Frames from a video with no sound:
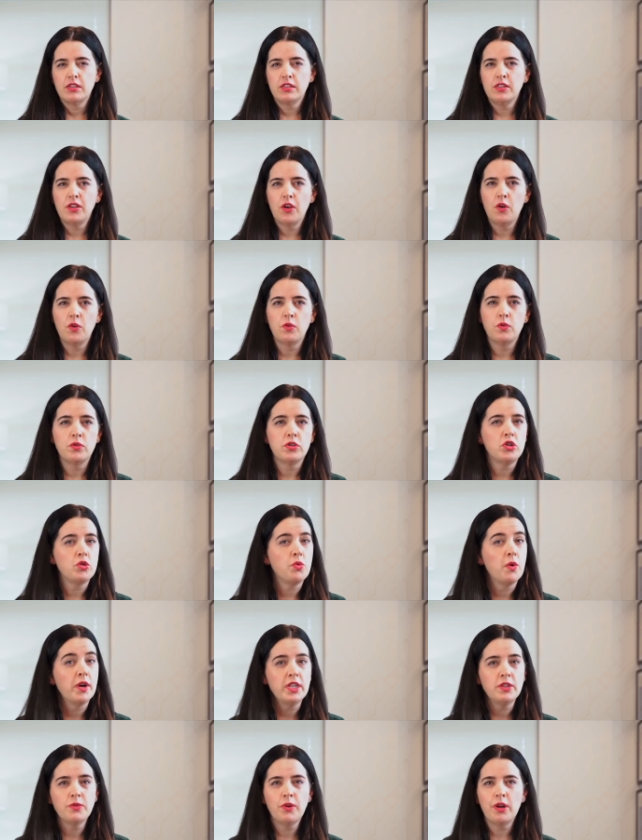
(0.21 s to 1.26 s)
So
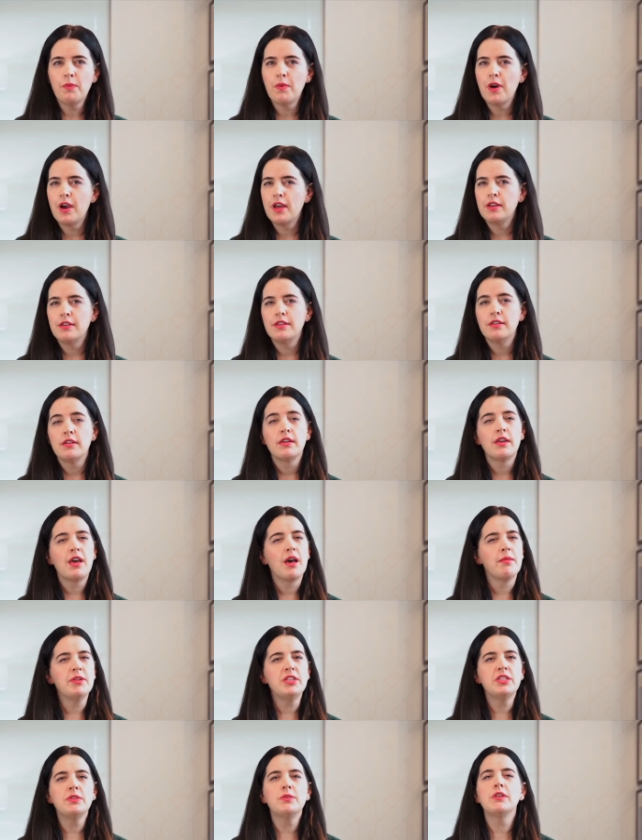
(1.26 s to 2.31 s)
2021
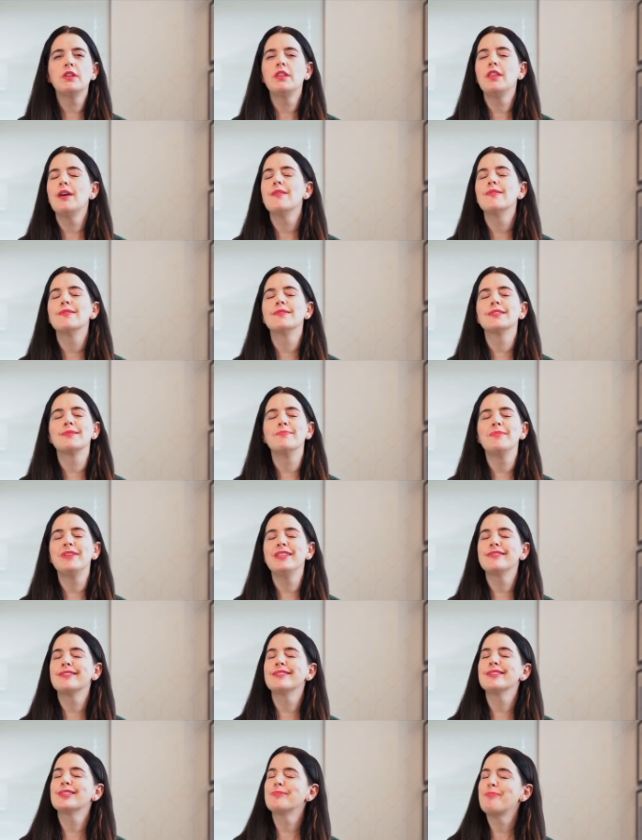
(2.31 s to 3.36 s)
coming to a close
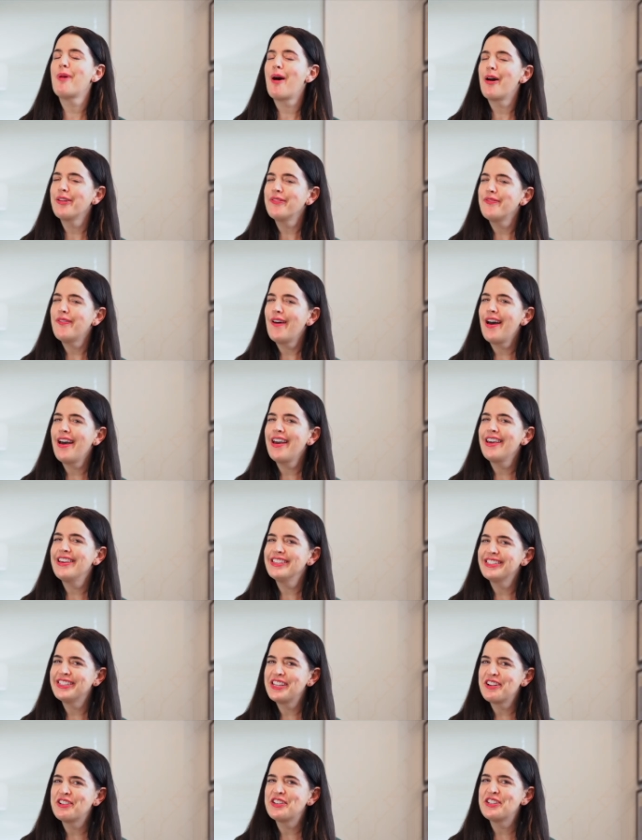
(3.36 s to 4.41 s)
means that Spotify
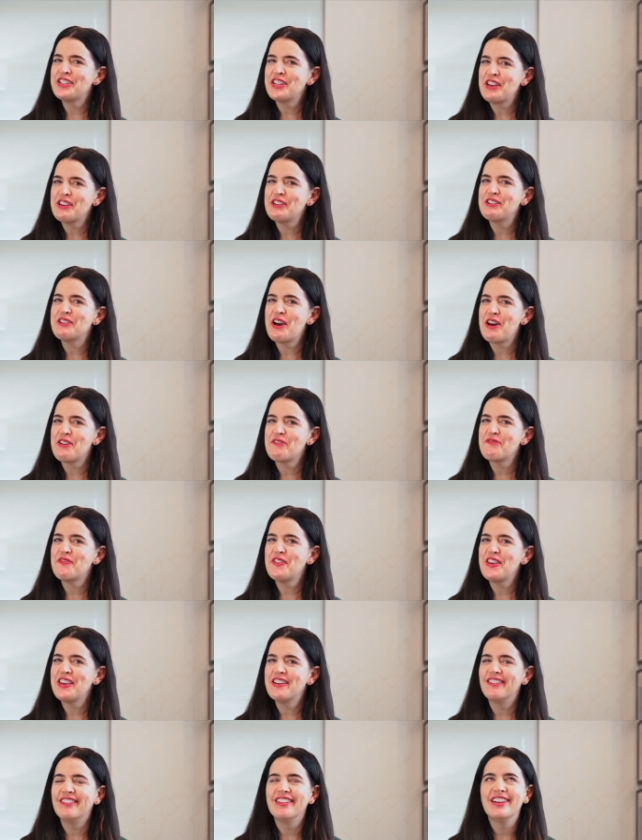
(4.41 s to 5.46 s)
is there to tell you how to
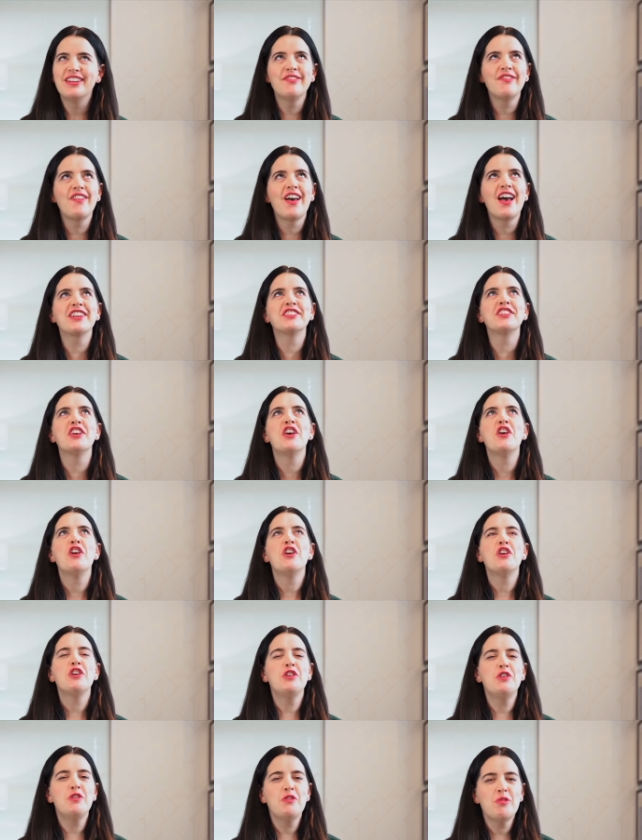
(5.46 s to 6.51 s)
feel. In fact,
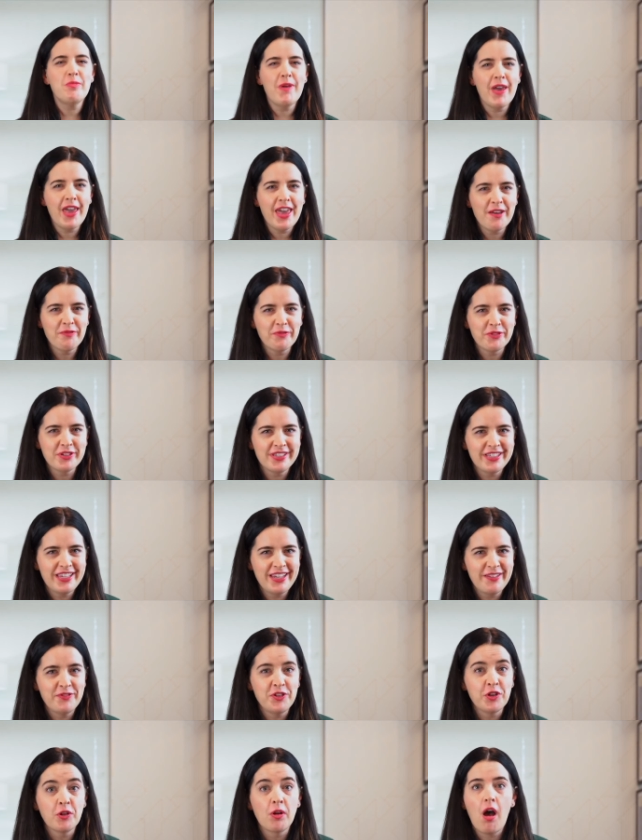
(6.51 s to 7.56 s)
you may have
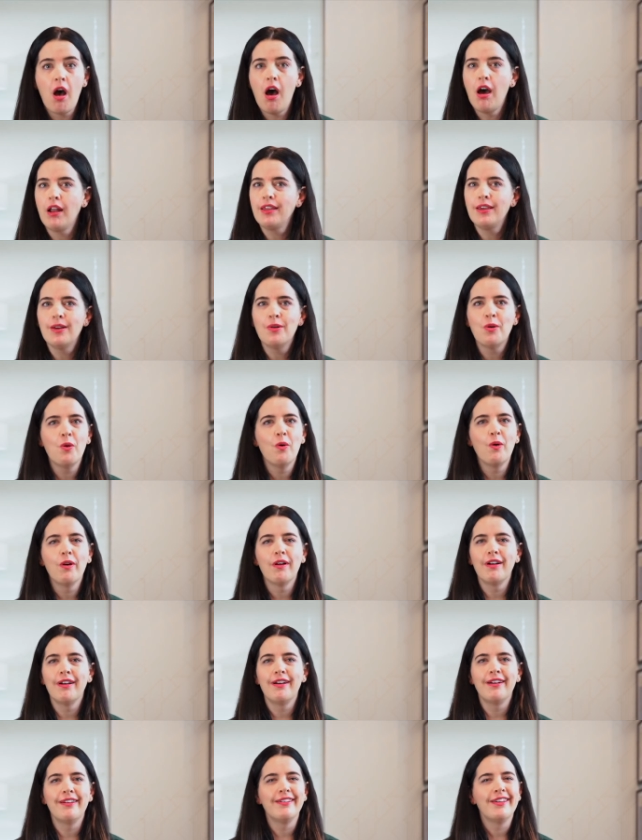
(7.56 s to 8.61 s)
received your audio
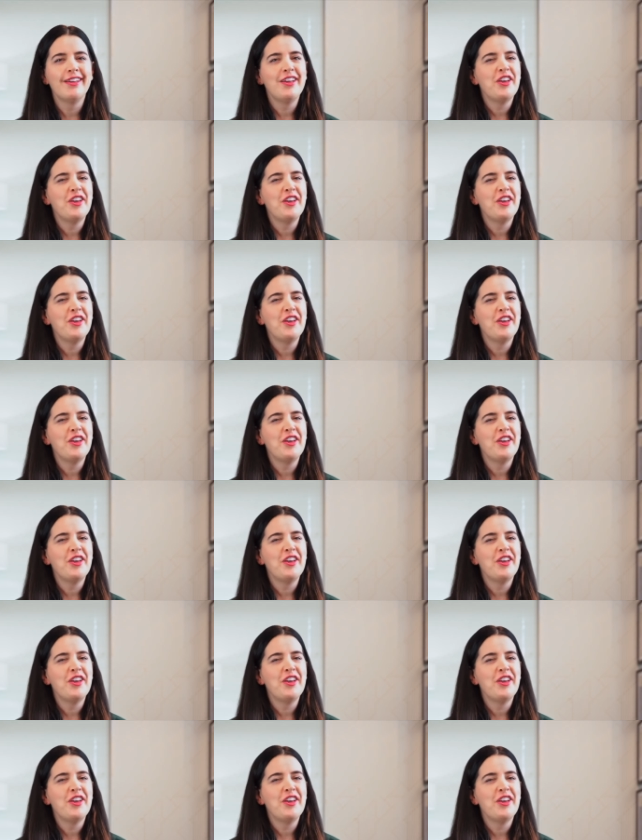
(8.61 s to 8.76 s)
aura,